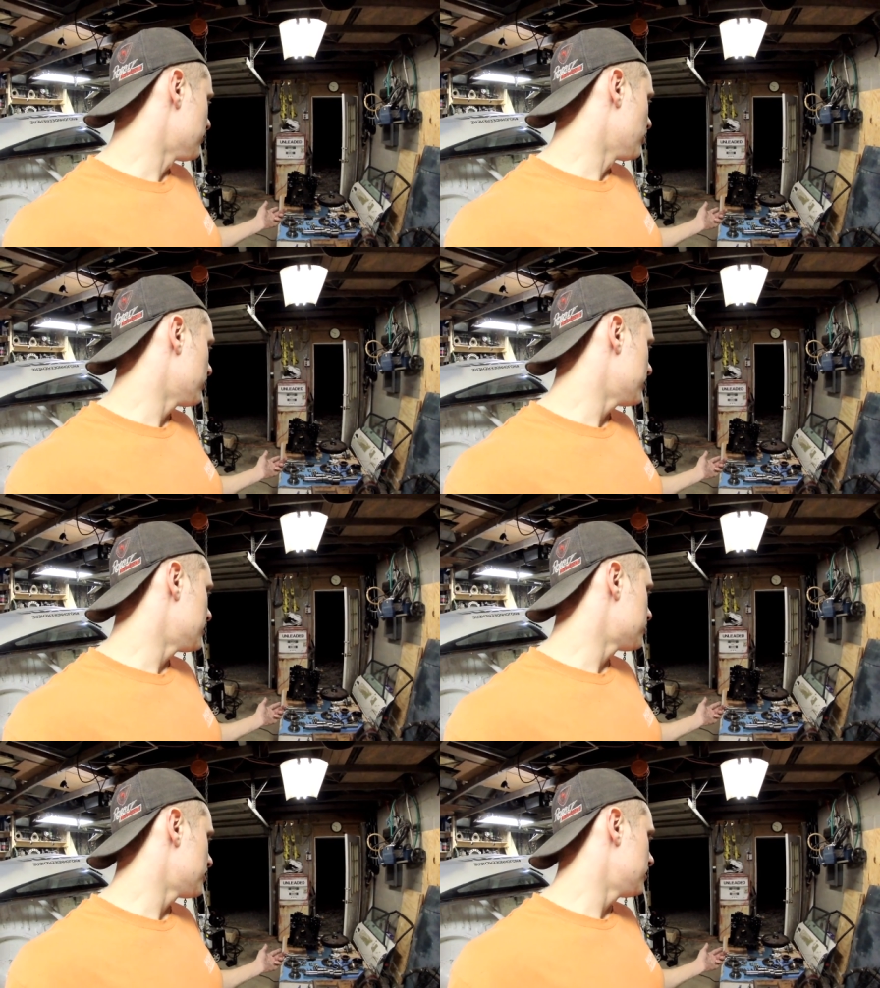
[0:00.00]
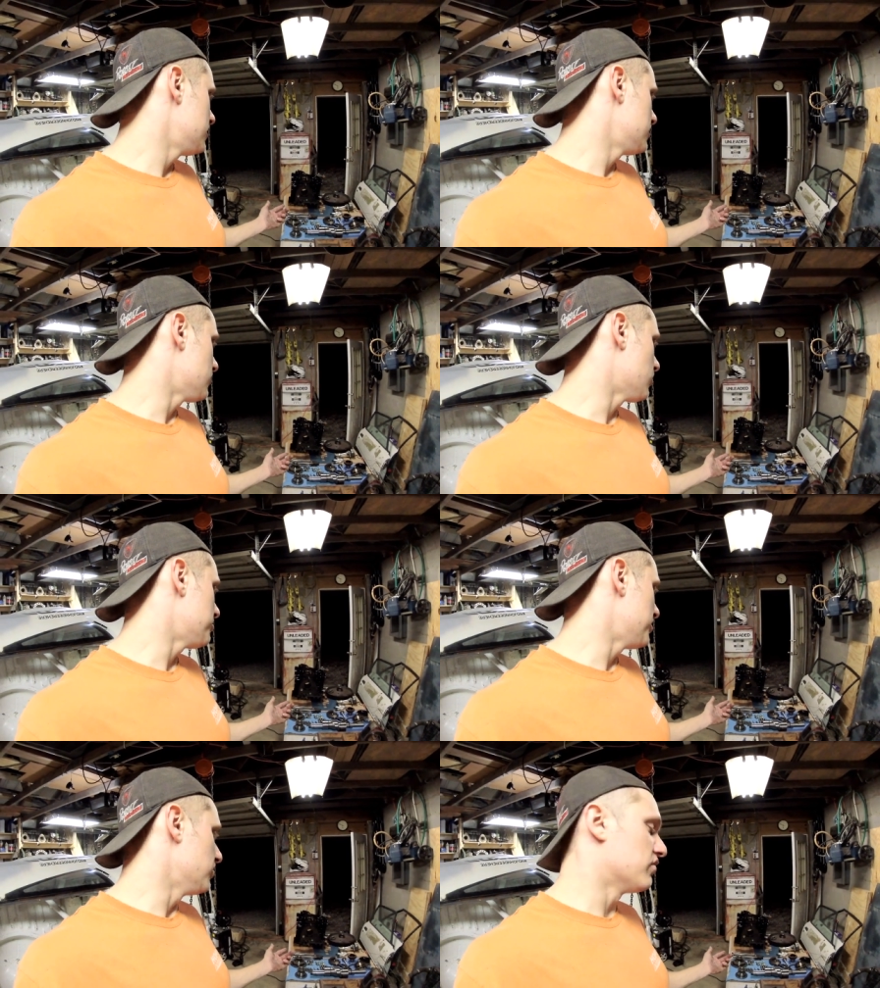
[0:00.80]
a rotary engine or
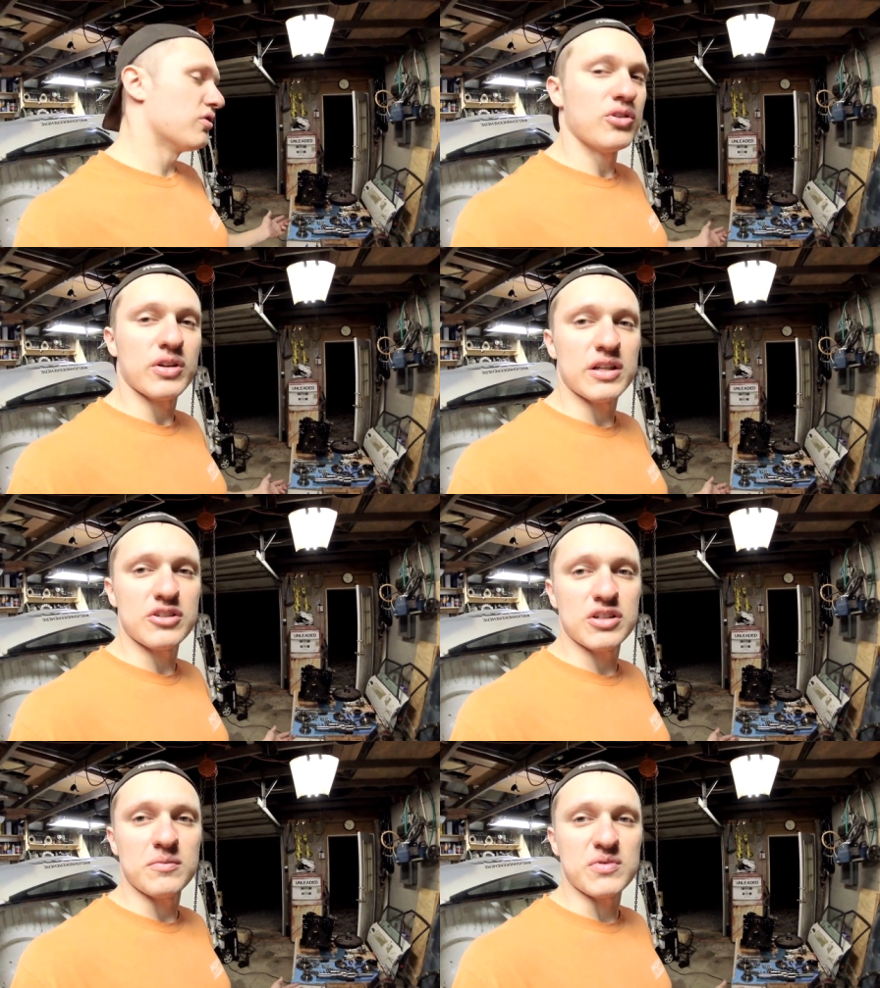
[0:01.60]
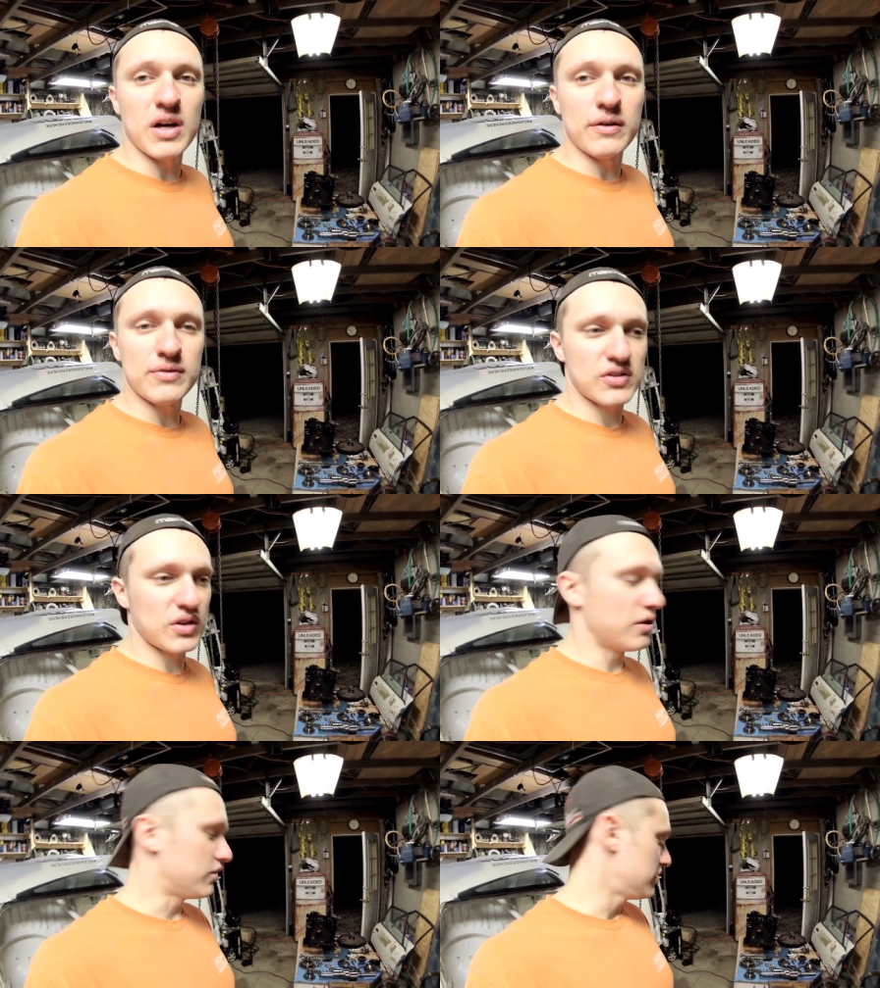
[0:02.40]
built a rotary engine himself,
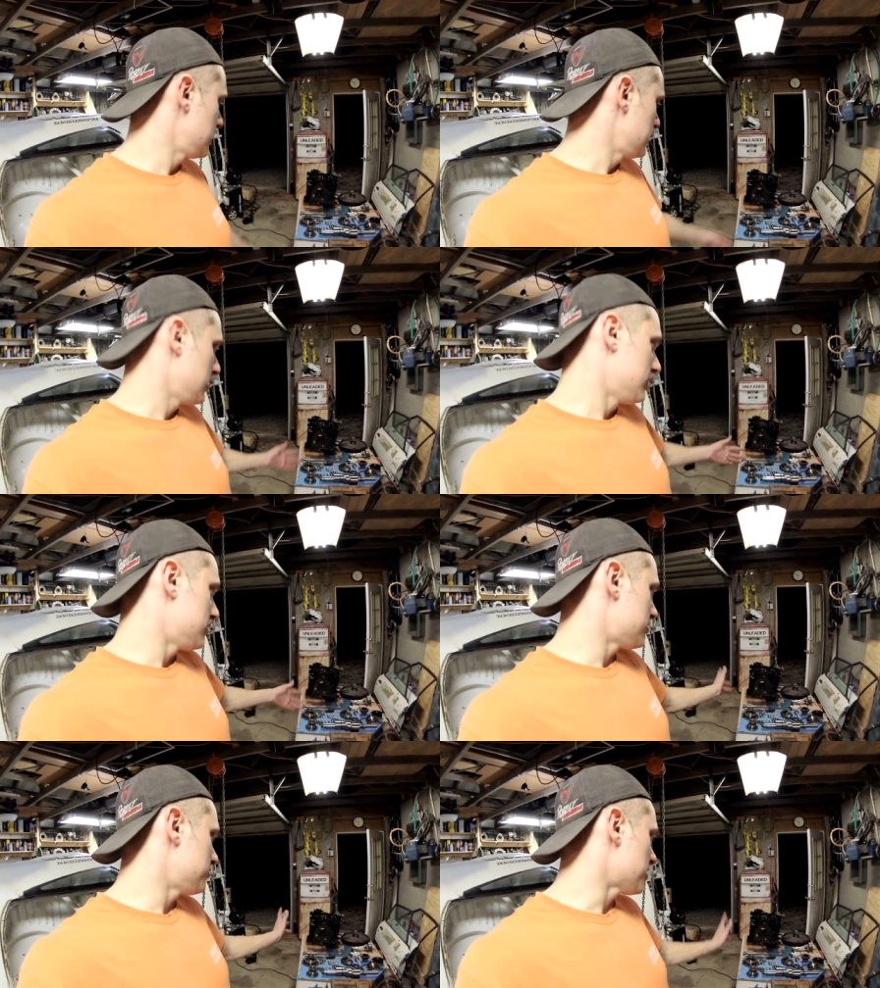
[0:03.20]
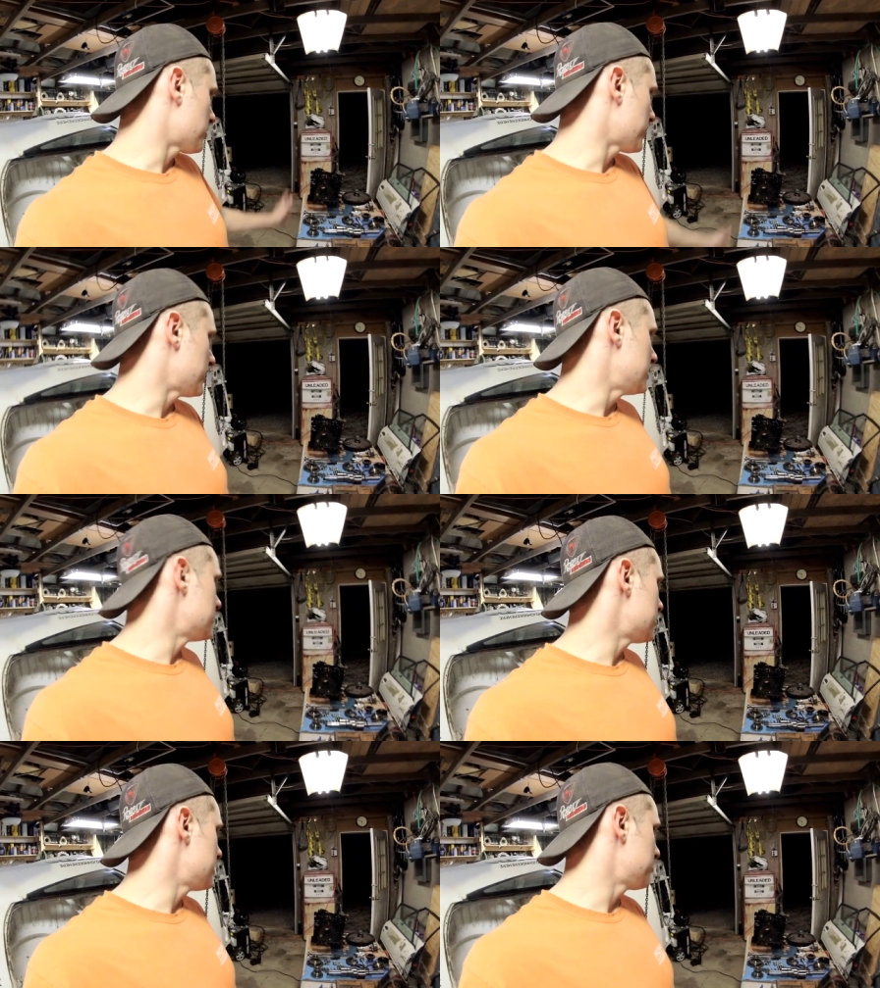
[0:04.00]
so this should be a quick and
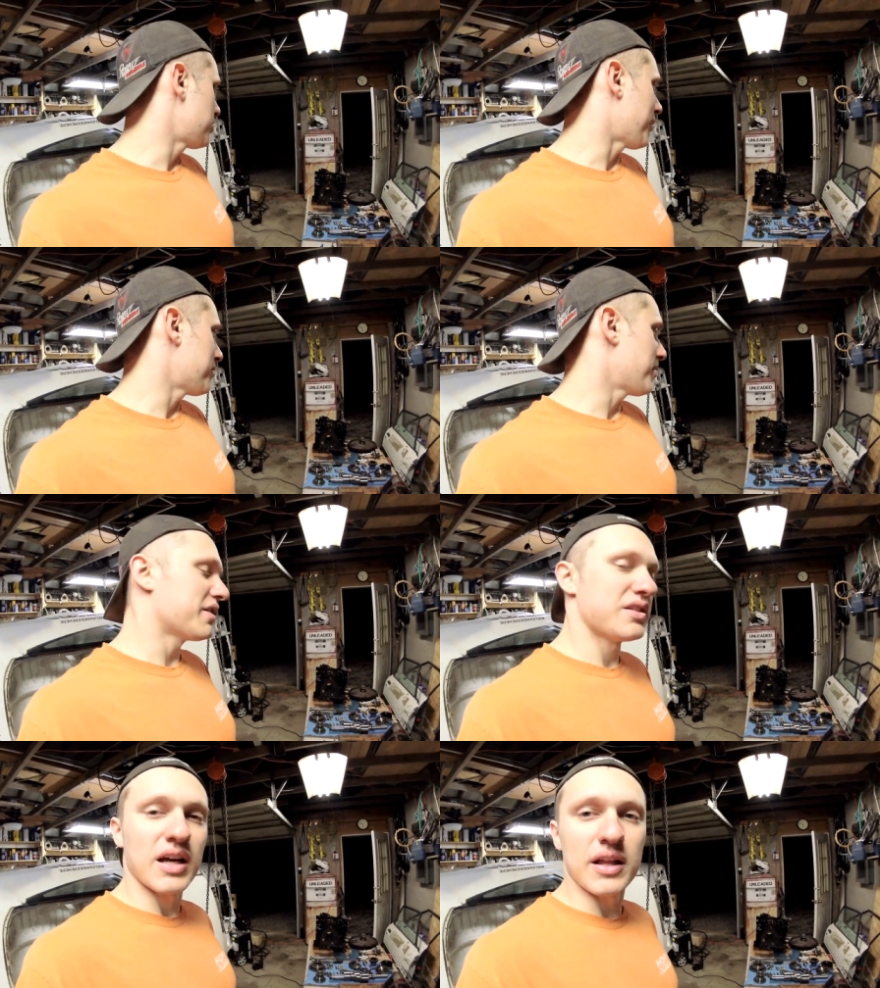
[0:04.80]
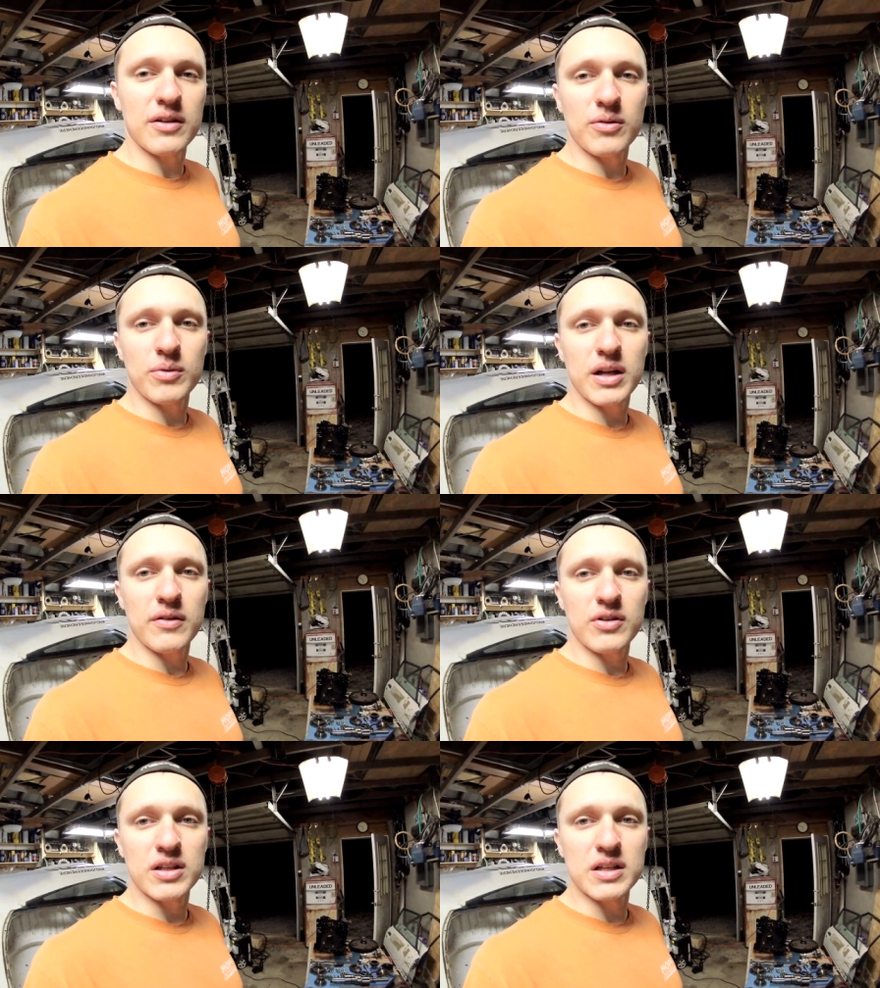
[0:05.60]
easy pop it back together
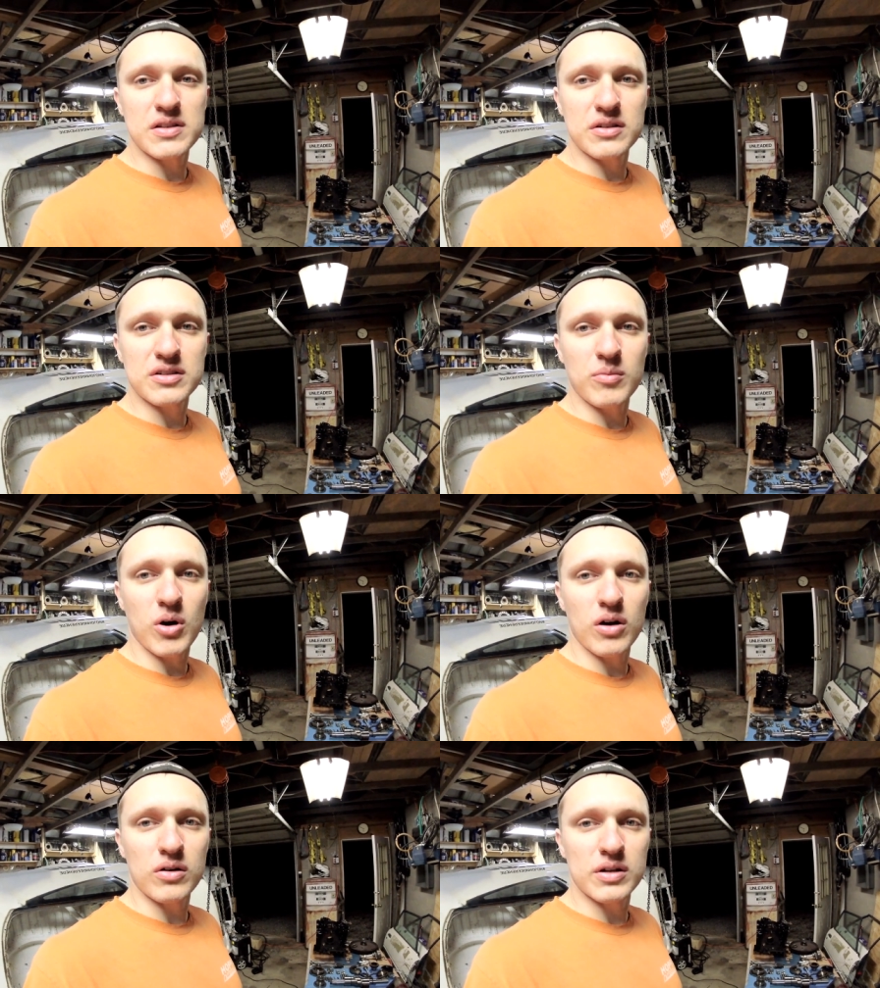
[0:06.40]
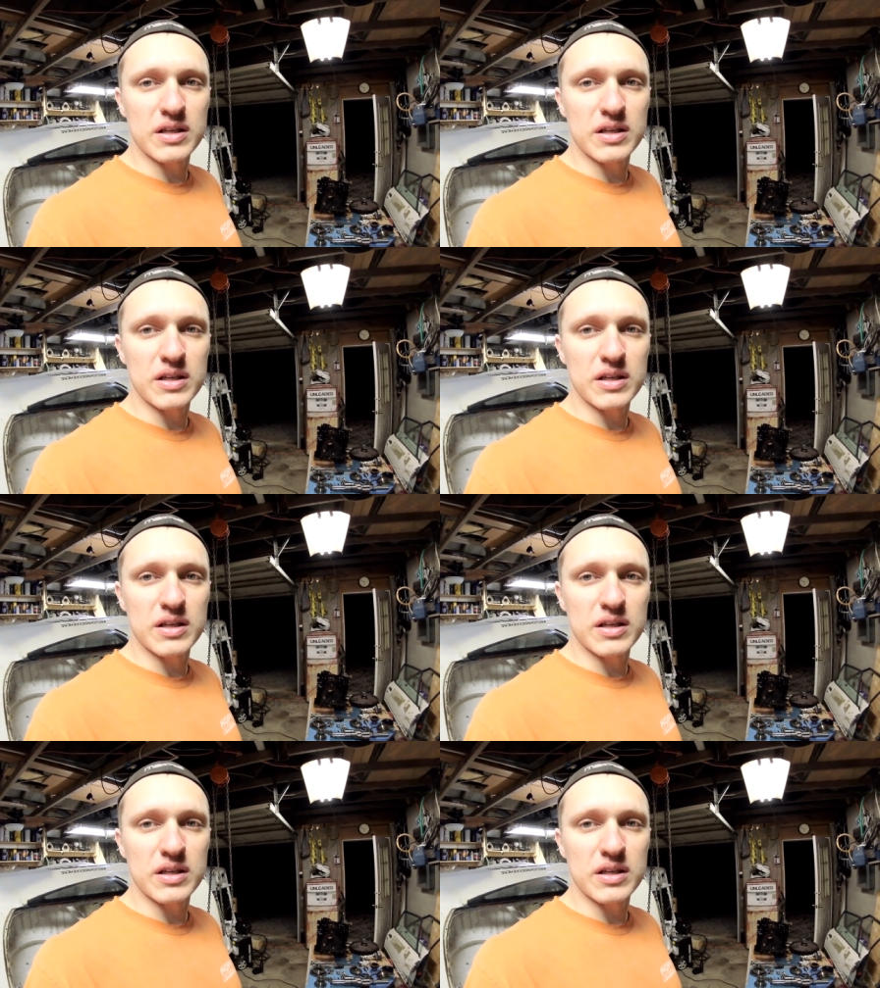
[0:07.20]
whenever he gets here tomorrow.